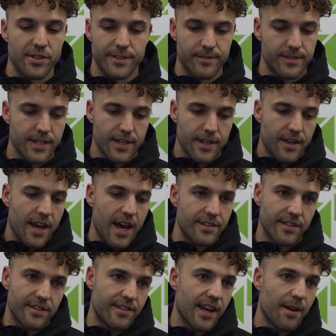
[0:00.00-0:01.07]
And
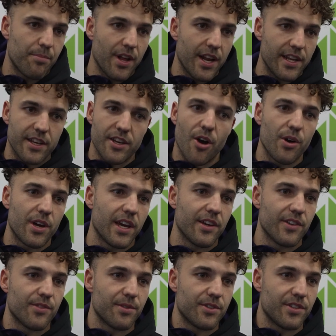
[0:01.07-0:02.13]
as you said, plenty of goal
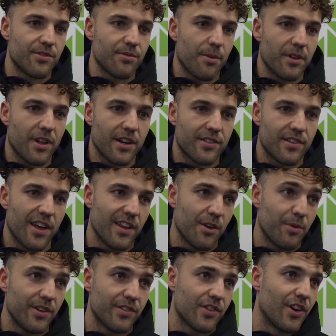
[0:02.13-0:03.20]
kickers, which is what we like to say. I think
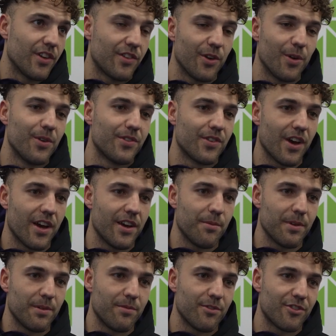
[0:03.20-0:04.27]
Wiz got 2, so
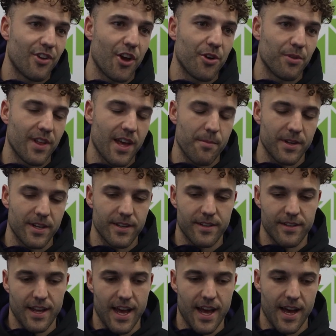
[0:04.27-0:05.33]
he'd be stoked with them, and
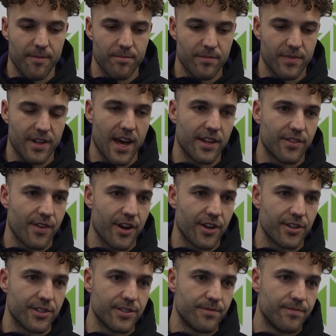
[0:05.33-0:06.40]
it's very
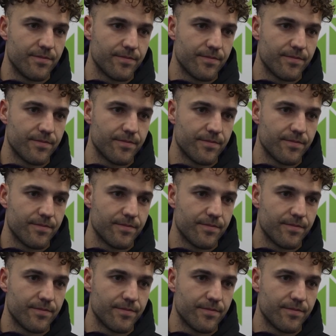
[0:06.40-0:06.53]
good.